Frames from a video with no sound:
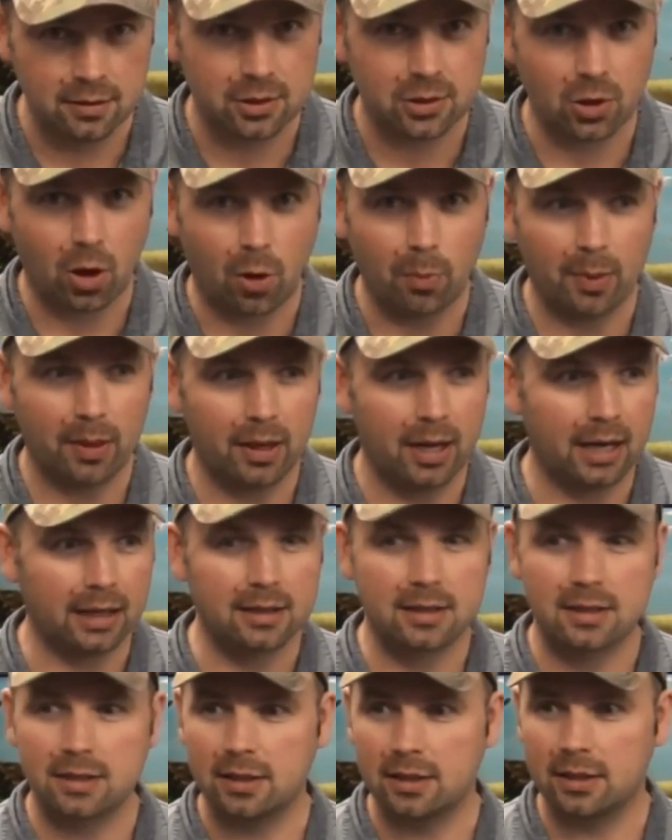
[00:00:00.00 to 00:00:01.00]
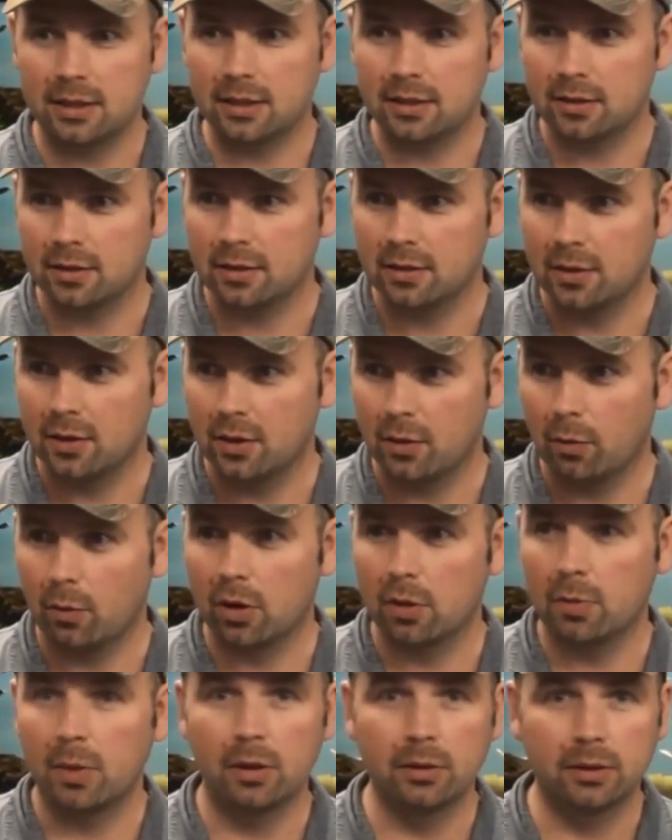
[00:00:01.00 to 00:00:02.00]
the shop. I can say,
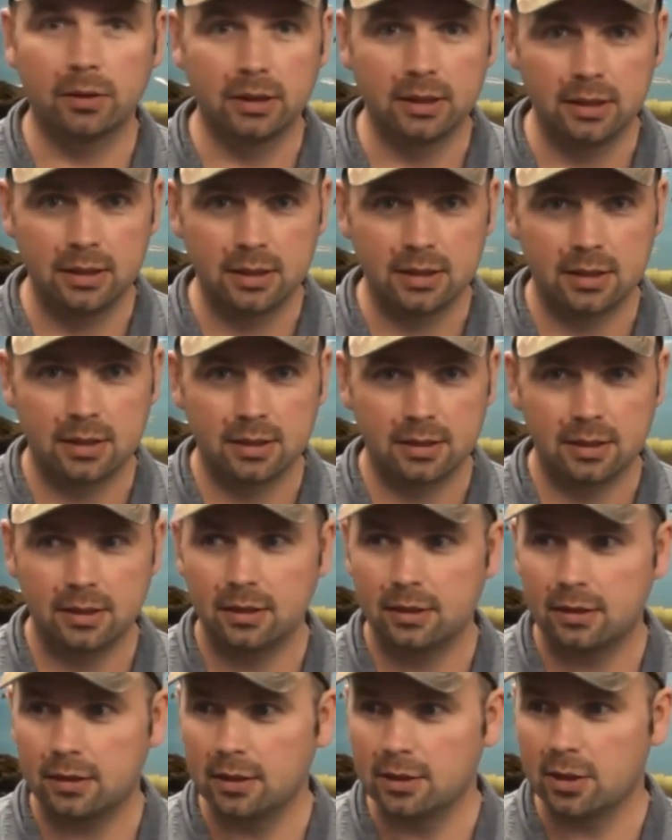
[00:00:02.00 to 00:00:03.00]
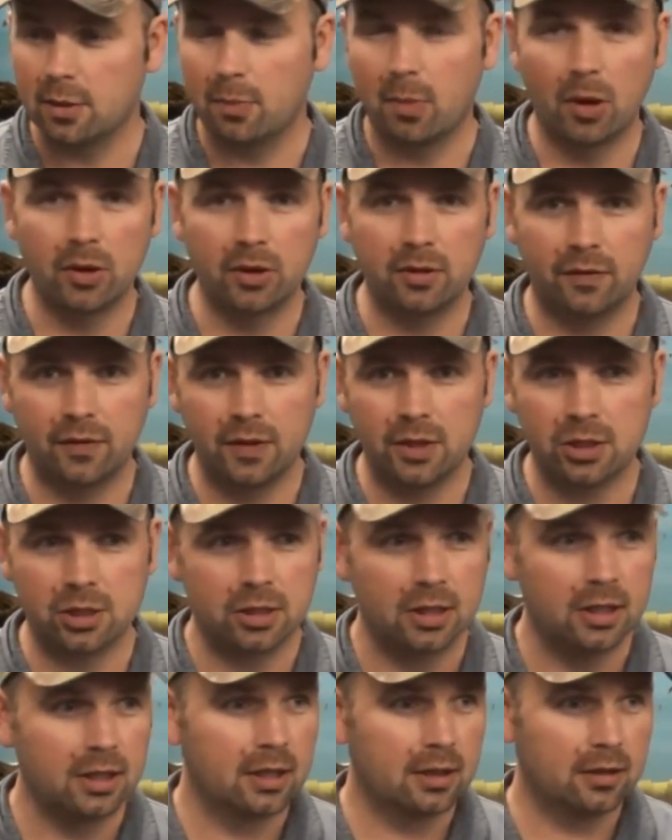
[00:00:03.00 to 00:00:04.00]
what about these? These are bonny fish.